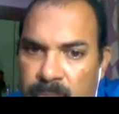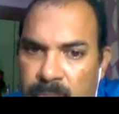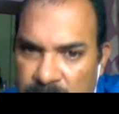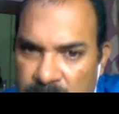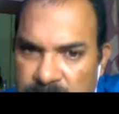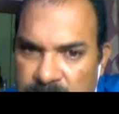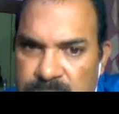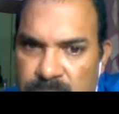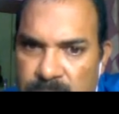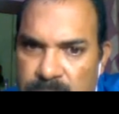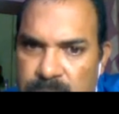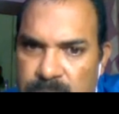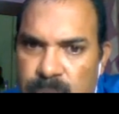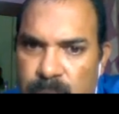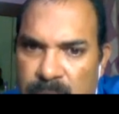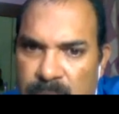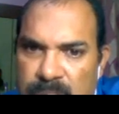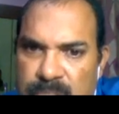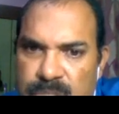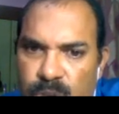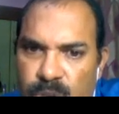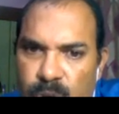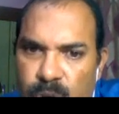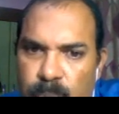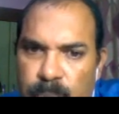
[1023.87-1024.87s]
We'll discuss
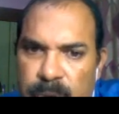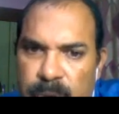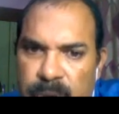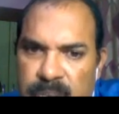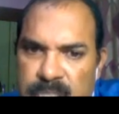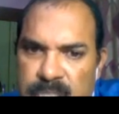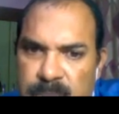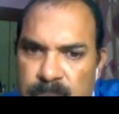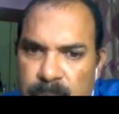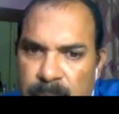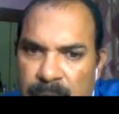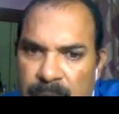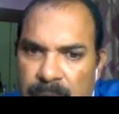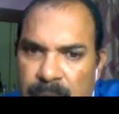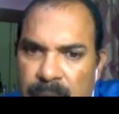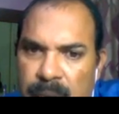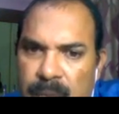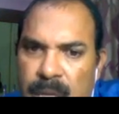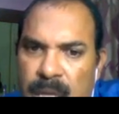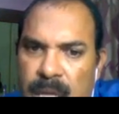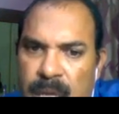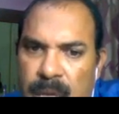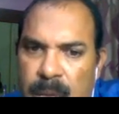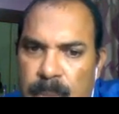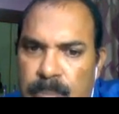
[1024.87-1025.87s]
what is the opponens
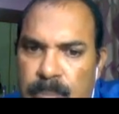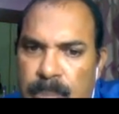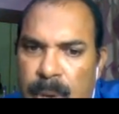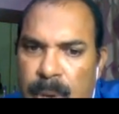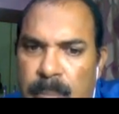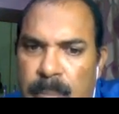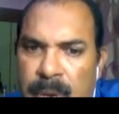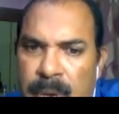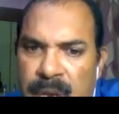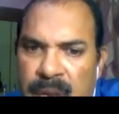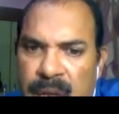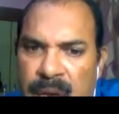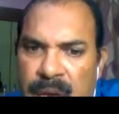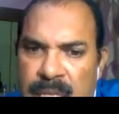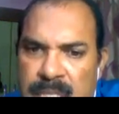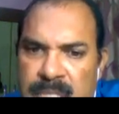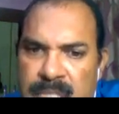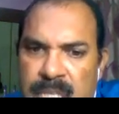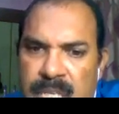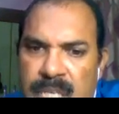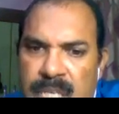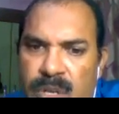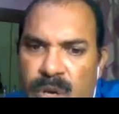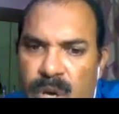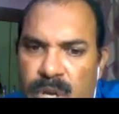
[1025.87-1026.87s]
bar a palmar
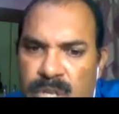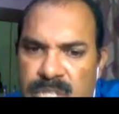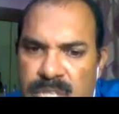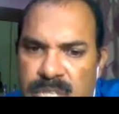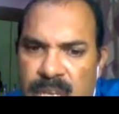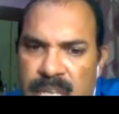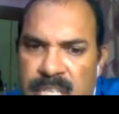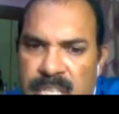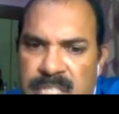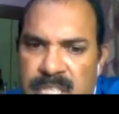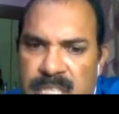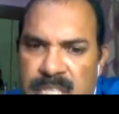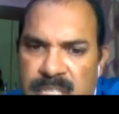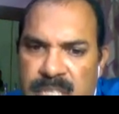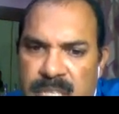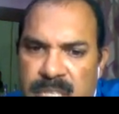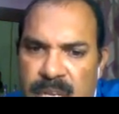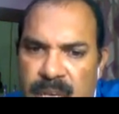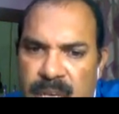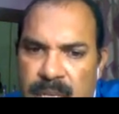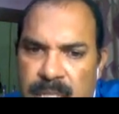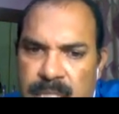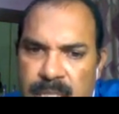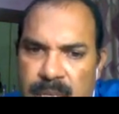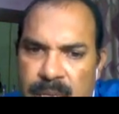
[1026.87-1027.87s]
arch, a dorsal
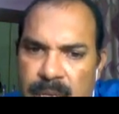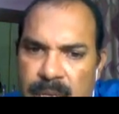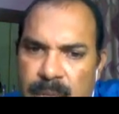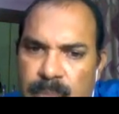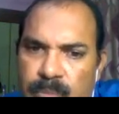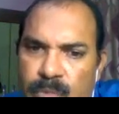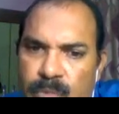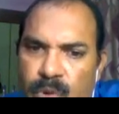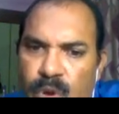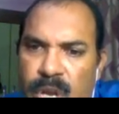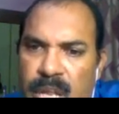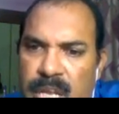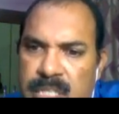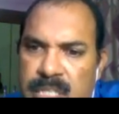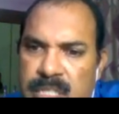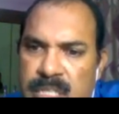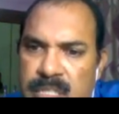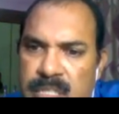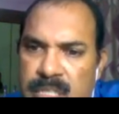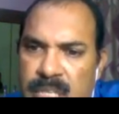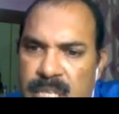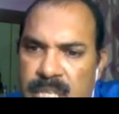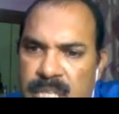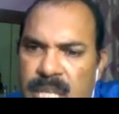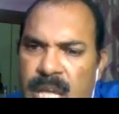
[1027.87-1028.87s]
extension arch, and a volar
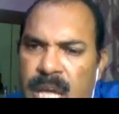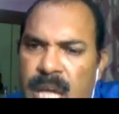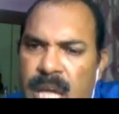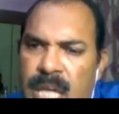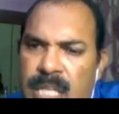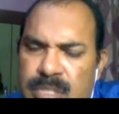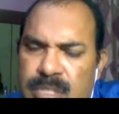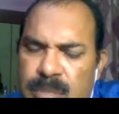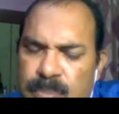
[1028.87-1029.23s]
extension arch.